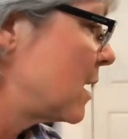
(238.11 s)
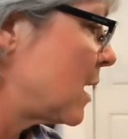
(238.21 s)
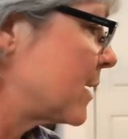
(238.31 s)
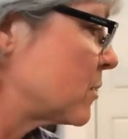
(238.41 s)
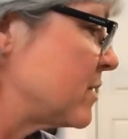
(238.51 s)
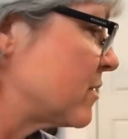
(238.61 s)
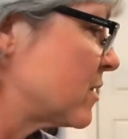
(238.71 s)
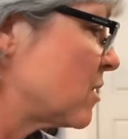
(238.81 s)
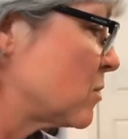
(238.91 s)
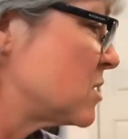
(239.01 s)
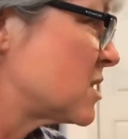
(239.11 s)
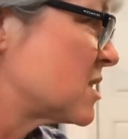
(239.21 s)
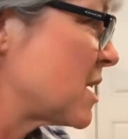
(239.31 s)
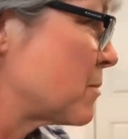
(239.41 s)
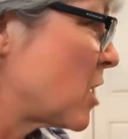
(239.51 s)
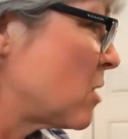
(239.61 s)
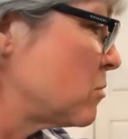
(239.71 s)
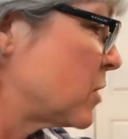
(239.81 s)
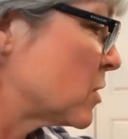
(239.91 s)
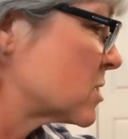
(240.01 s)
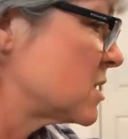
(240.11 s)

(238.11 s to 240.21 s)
I don't even always use the same compost.